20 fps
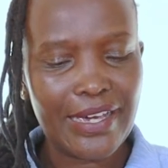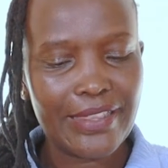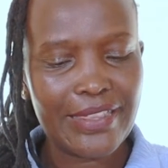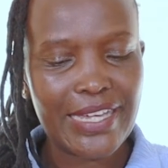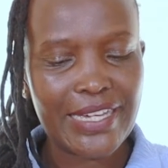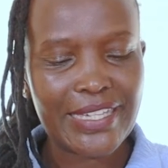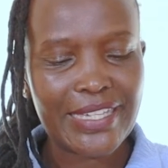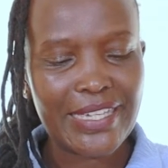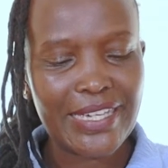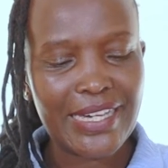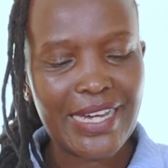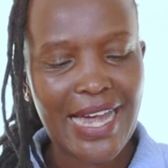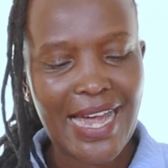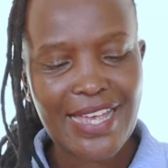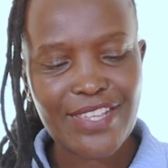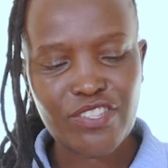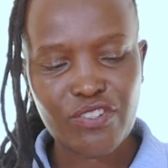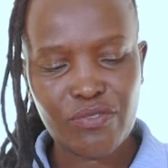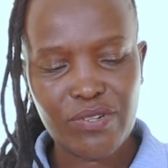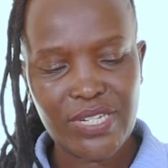the king
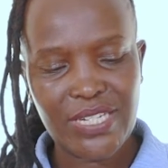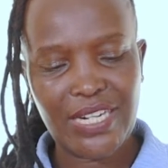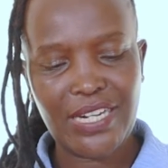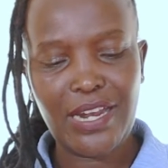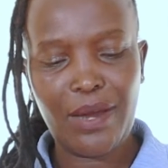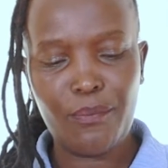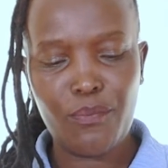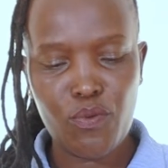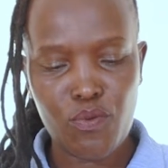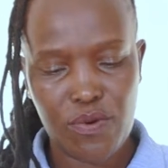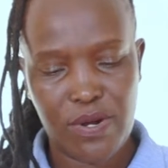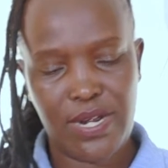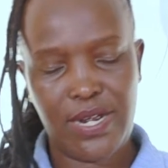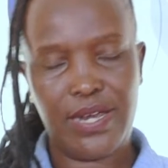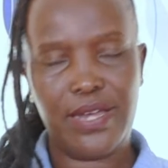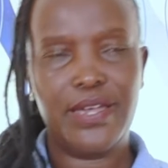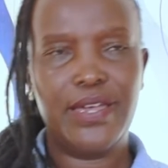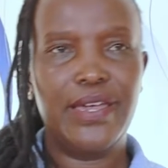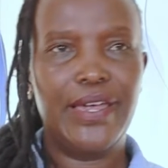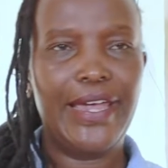has written a
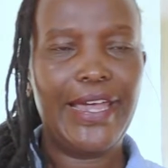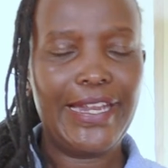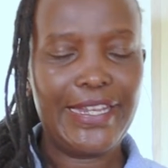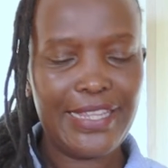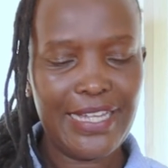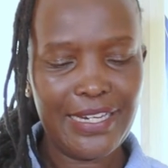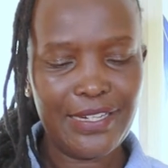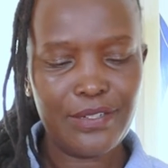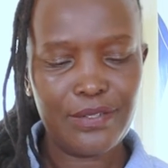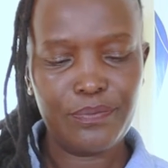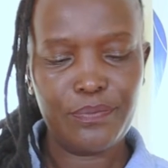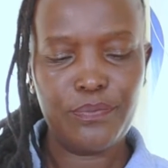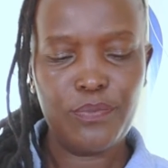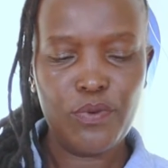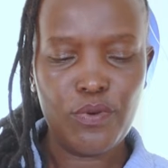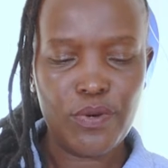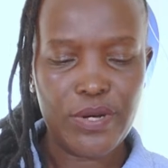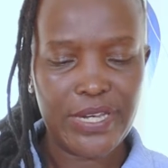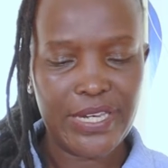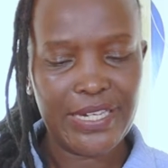book, and that
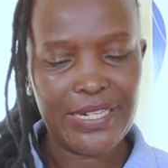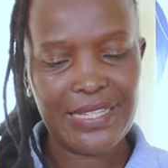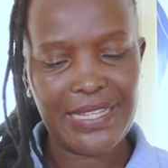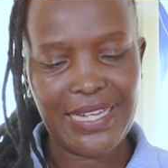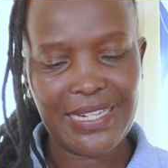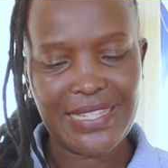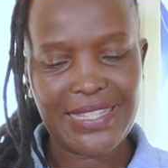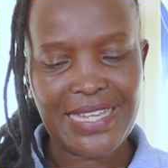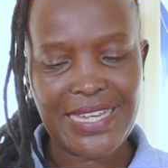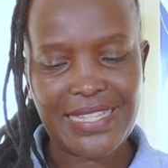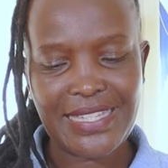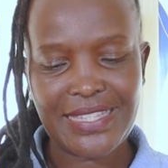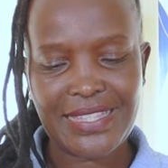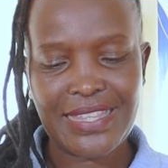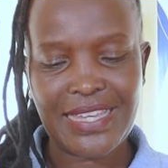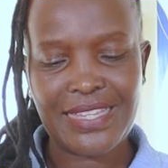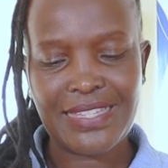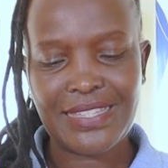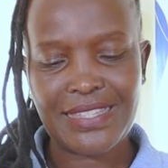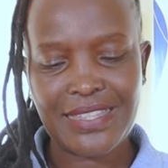book, in that
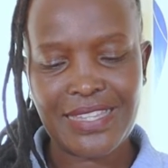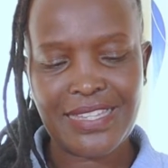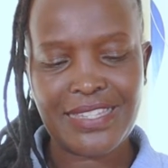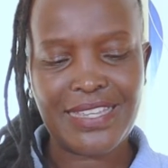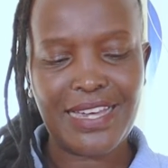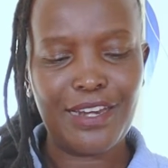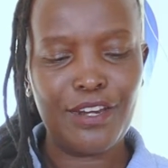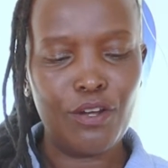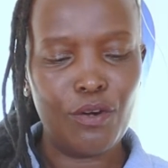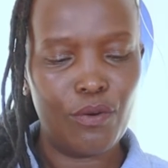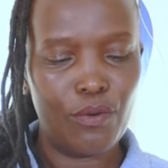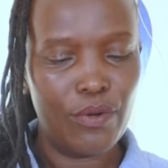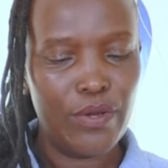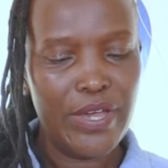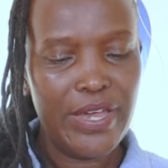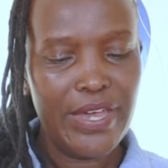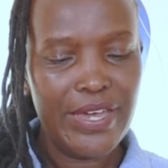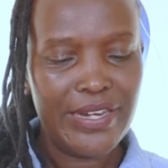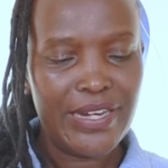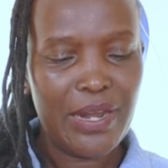there's a law.
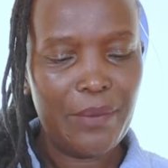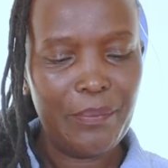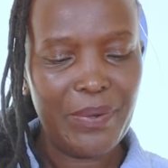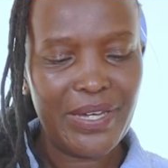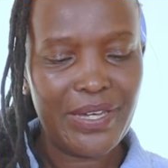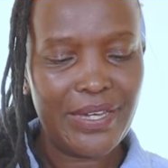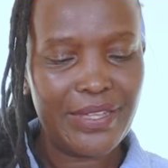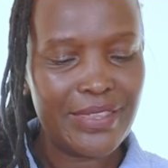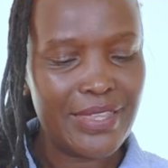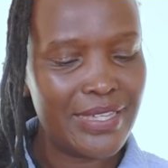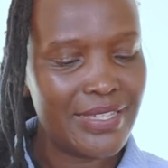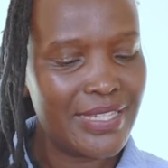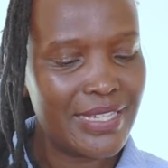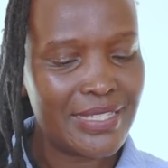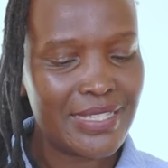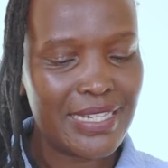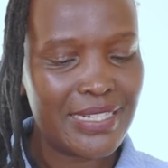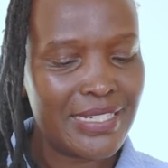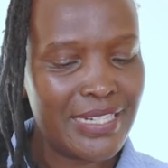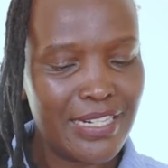There's a
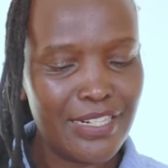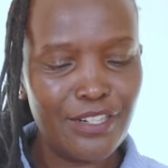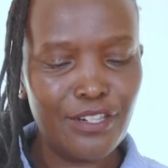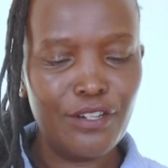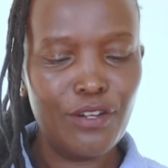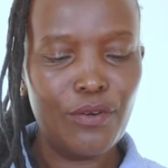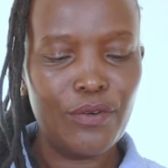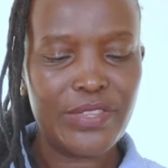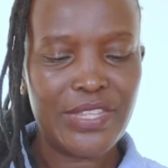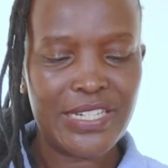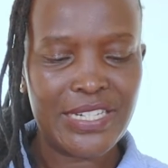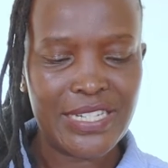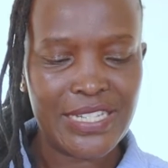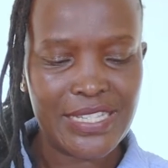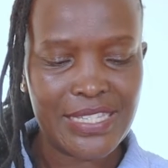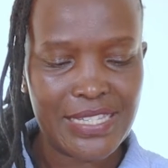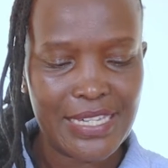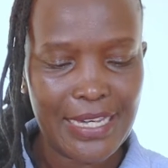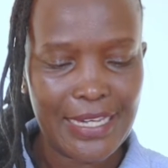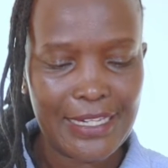certain law that he
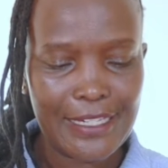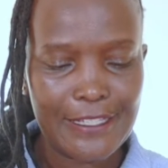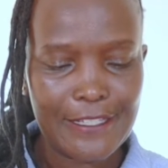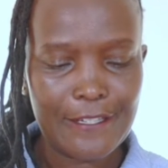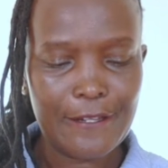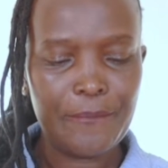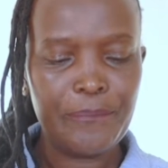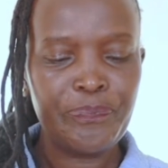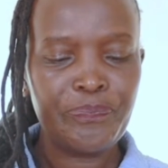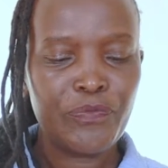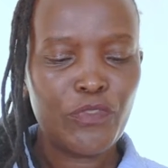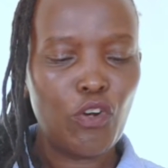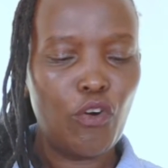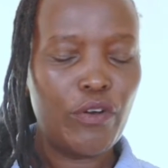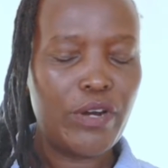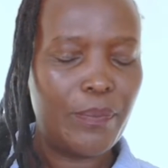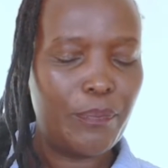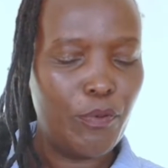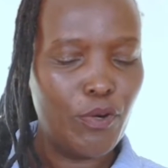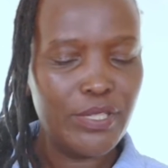says,
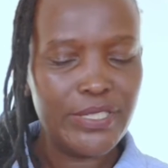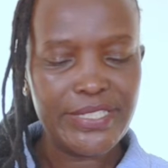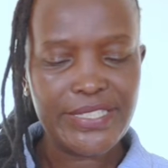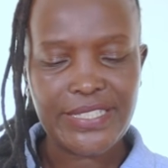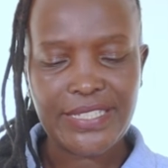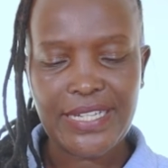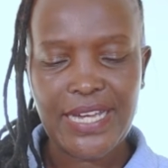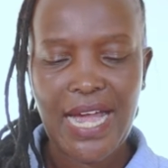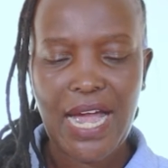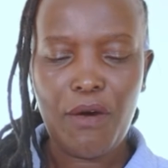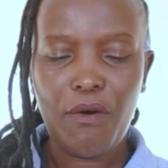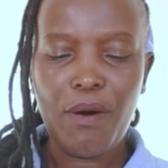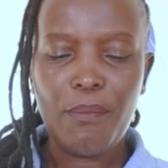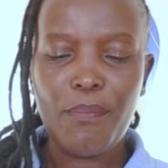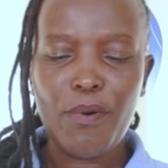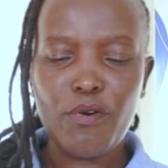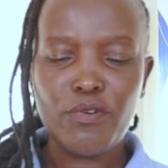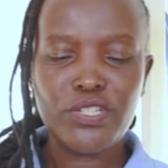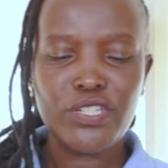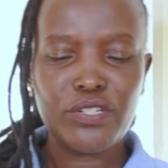or a policy, how
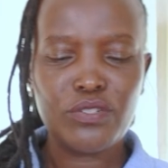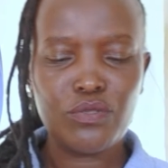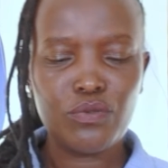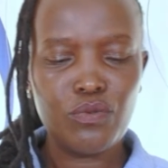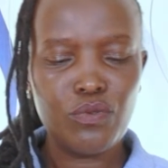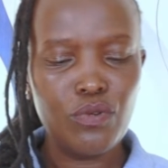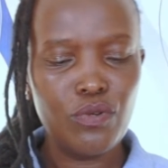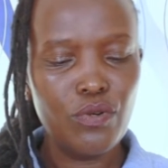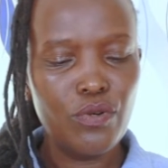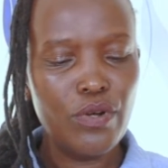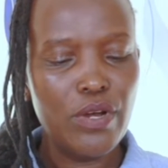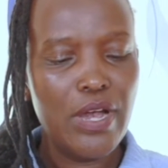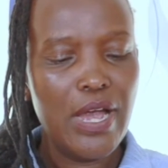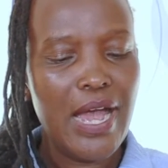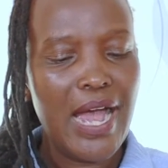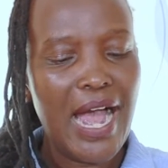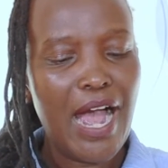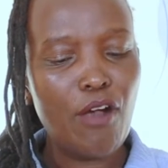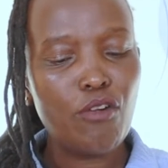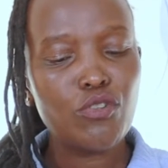
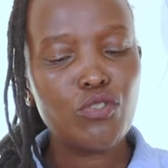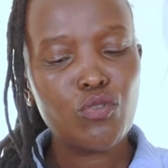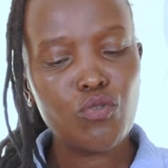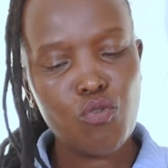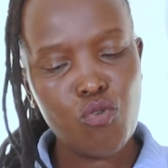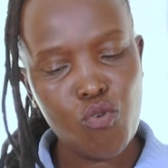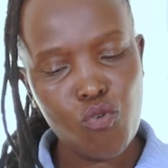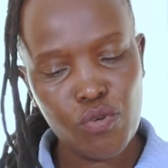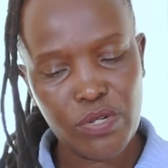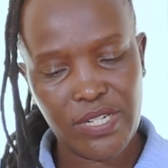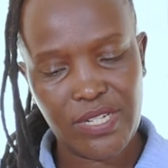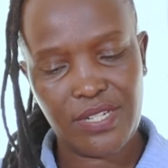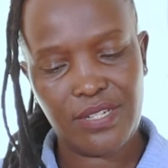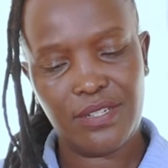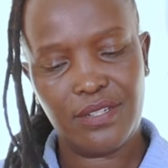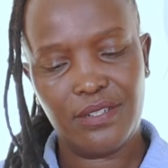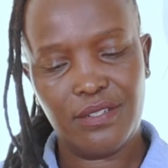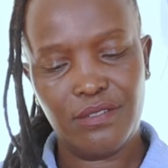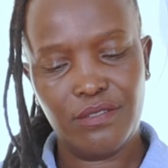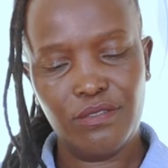to hoot.
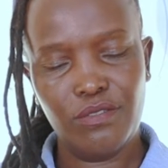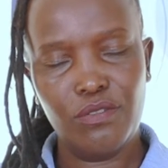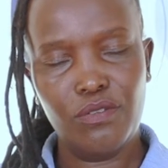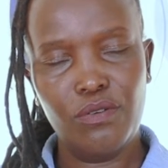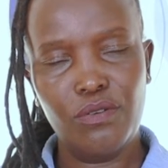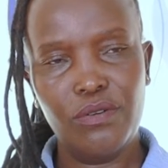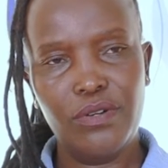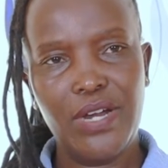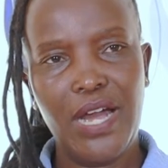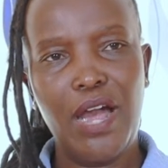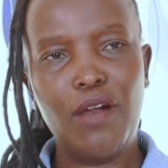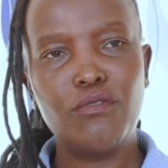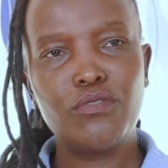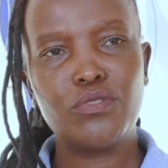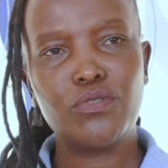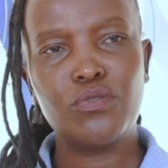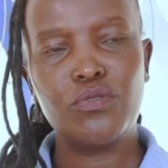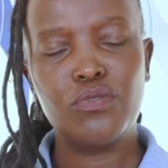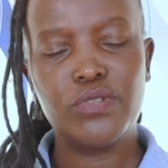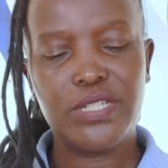You know, how
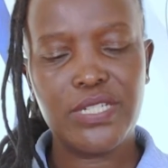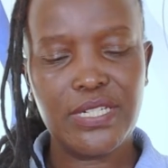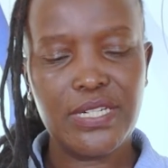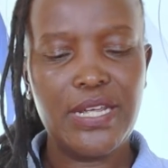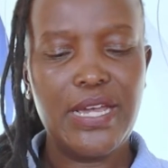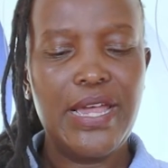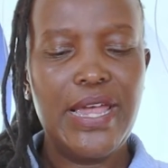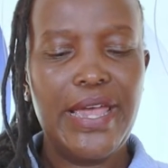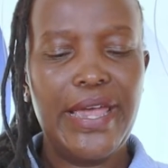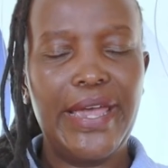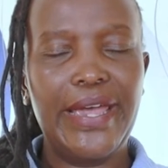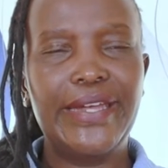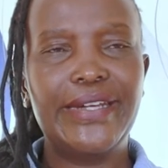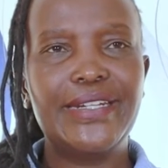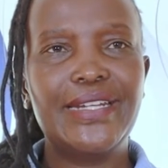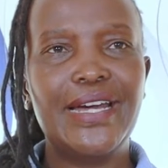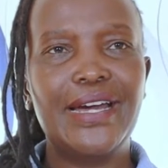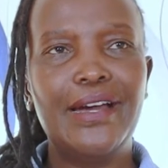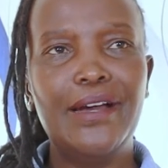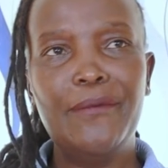to hoot. And